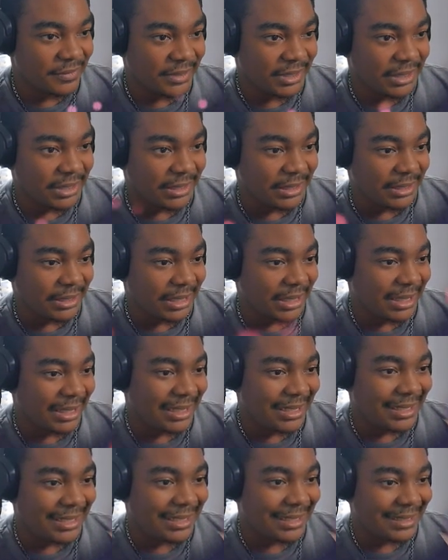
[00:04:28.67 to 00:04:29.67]
go just about
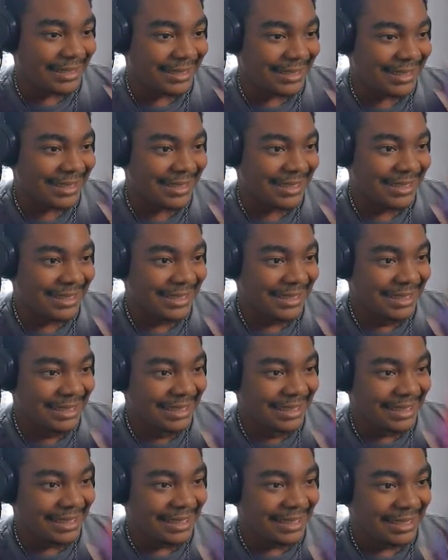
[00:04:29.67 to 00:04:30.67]
nice. anywhere.
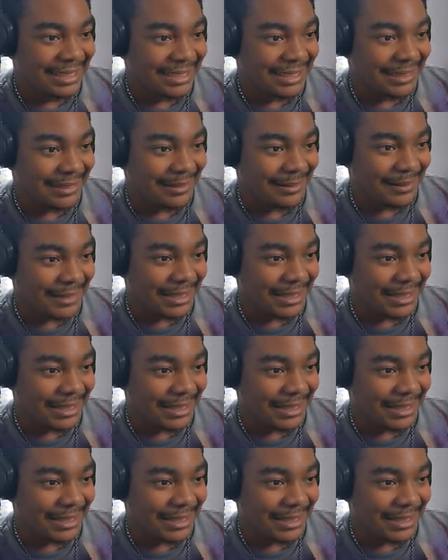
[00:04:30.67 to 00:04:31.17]
Yo,